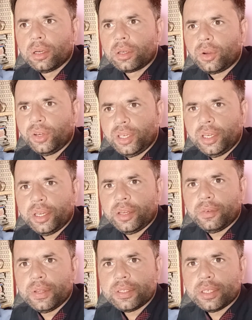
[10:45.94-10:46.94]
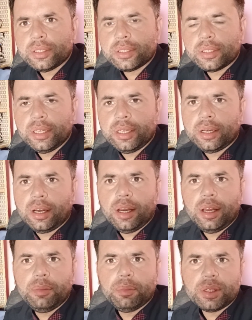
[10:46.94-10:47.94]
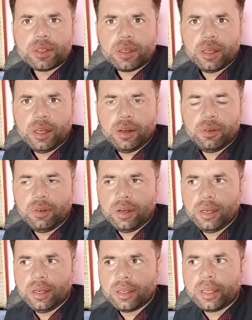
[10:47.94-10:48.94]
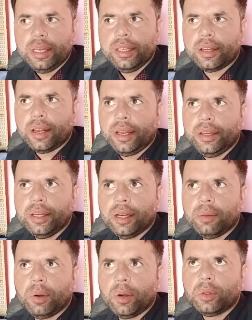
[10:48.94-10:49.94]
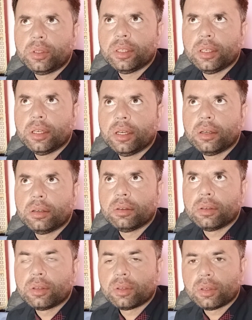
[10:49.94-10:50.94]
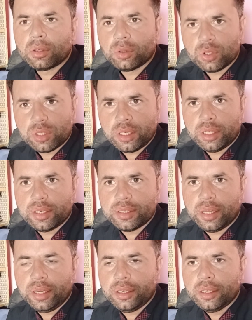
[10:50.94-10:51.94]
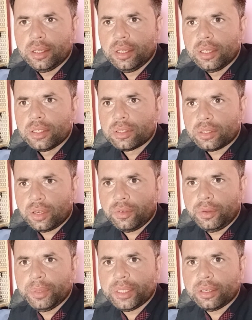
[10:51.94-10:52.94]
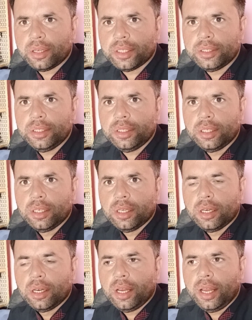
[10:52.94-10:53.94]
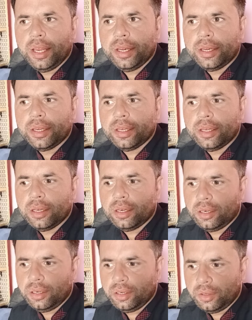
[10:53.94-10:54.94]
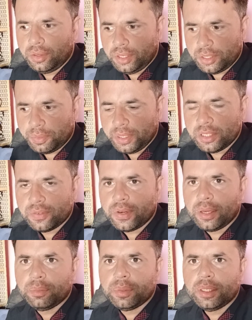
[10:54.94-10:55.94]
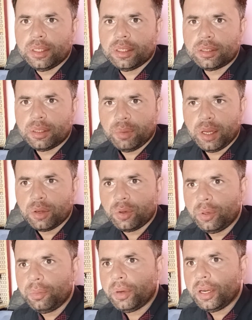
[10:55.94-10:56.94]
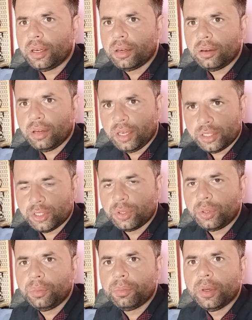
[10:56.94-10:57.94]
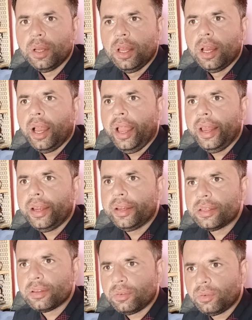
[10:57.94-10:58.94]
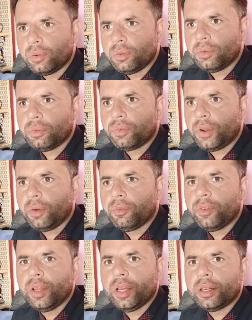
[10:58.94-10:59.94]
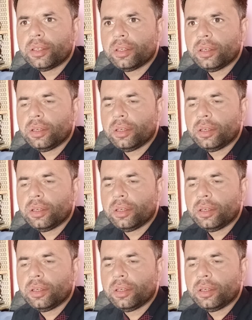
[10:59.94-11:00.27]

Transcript: quantitative research, then I must have a clear idea about the questionnaire design, survey methodology, and response from the small group or large group, and from where